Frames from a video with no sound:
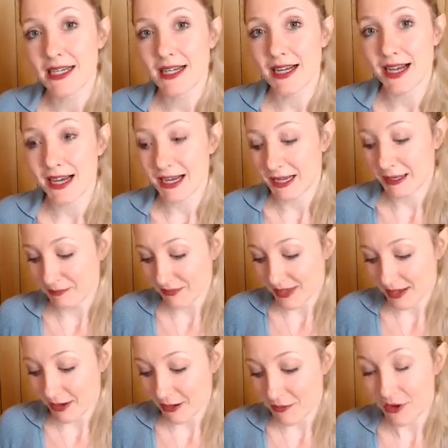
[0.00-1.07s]
I'm
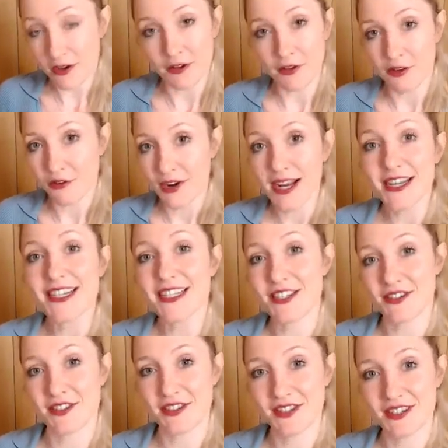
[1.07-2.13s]
not a threat to
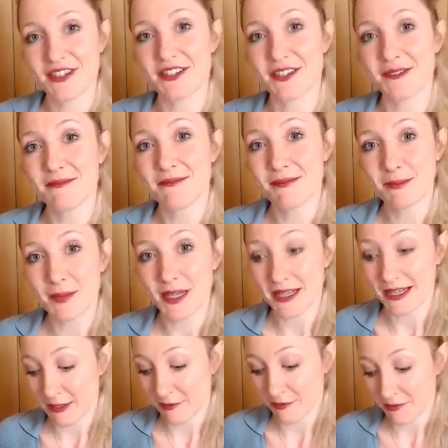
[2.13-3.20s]
the system,
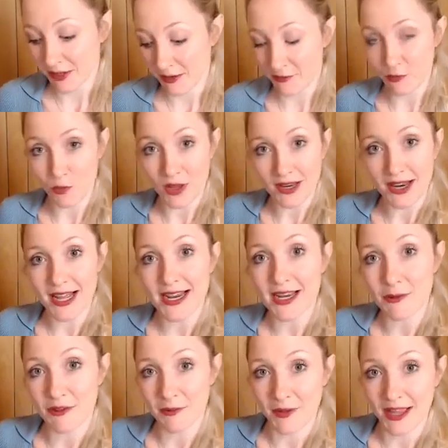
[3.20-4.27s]
but if one lady
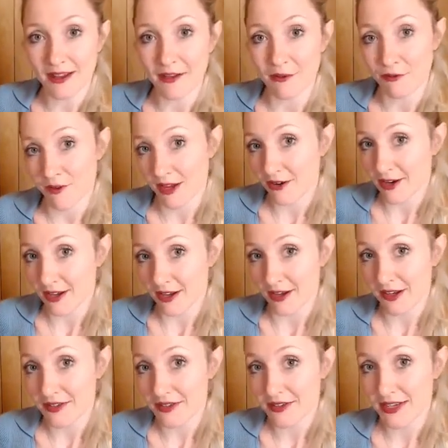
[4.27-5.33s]
with a packet of fairy
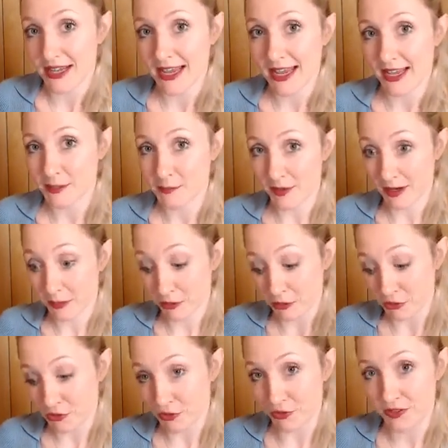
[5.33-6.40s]
cards has been able to
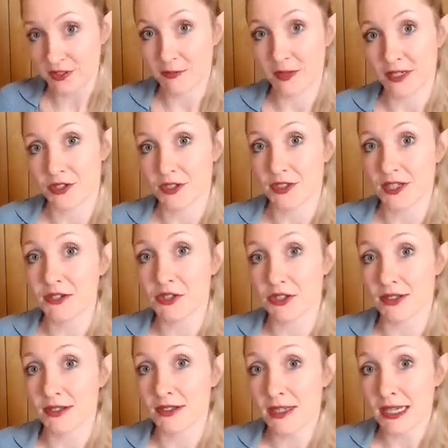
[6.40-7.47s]
draw this much
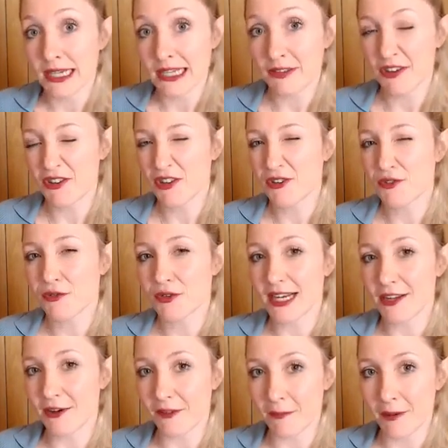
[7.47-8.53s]
attention, then who's really
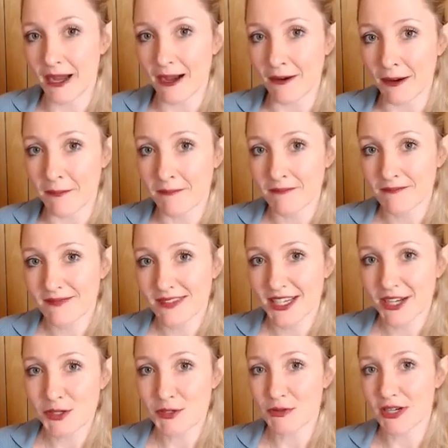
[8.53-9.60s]
got the power?
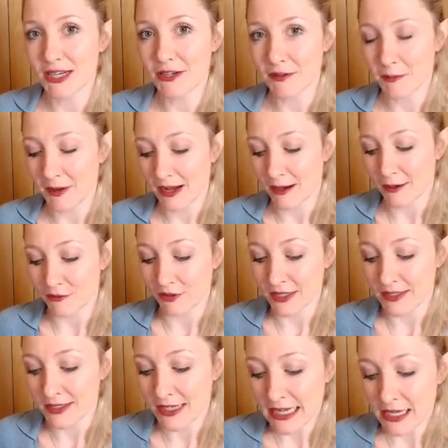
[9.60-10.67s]
Who's really got the power,
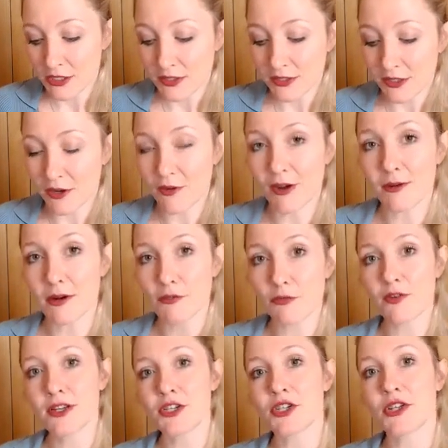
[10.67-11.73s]
friends? So I'm going to
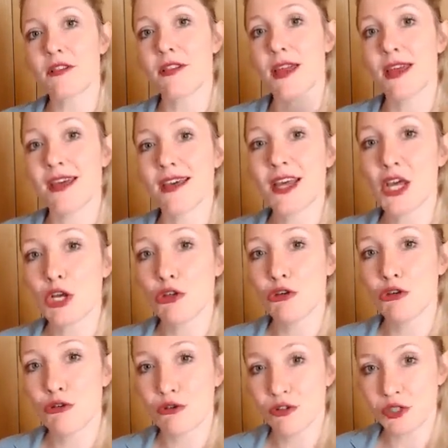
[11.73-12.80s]
finish it there, you
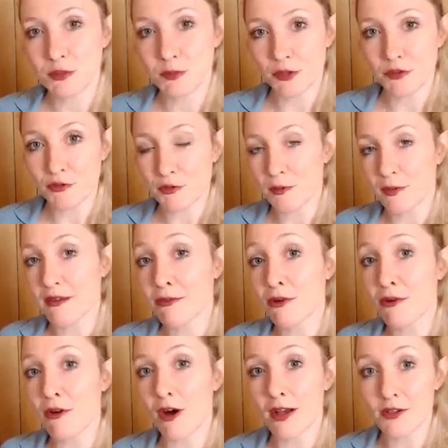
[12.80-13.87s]
gorgeous, beautiful
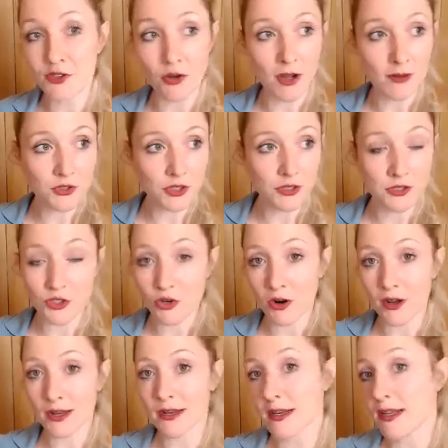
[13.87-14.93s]
people. I'm
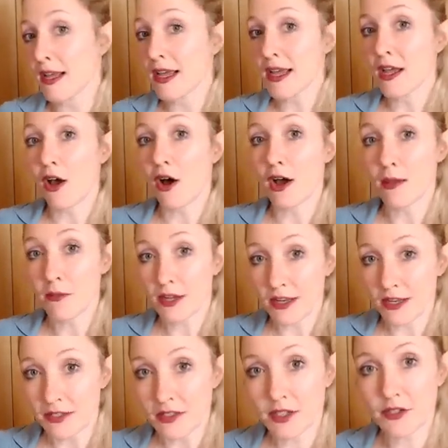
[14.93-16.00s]
going to
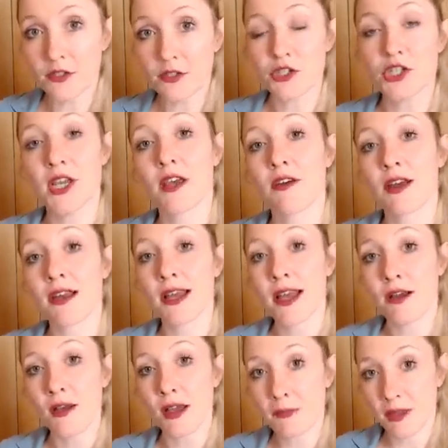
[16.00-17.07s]
continue sharing
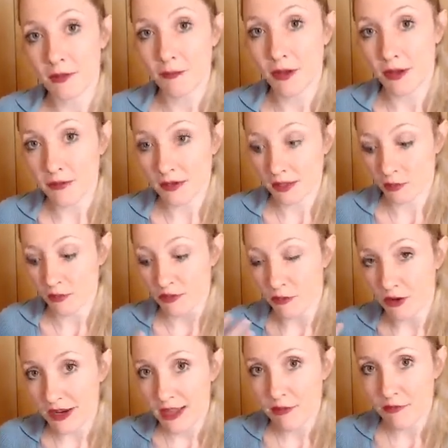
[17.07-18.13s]
now and being public with
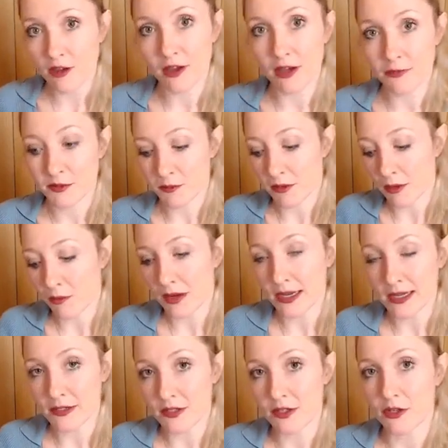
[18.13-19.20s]
whatever comes my way
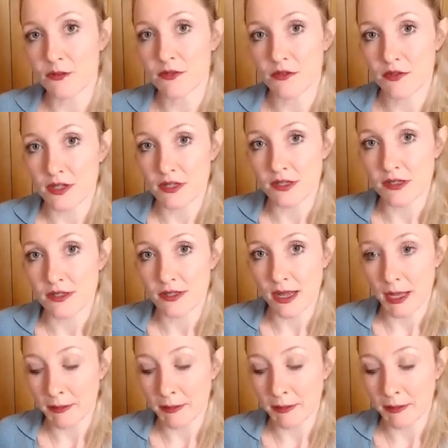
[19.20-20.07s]
in terms of this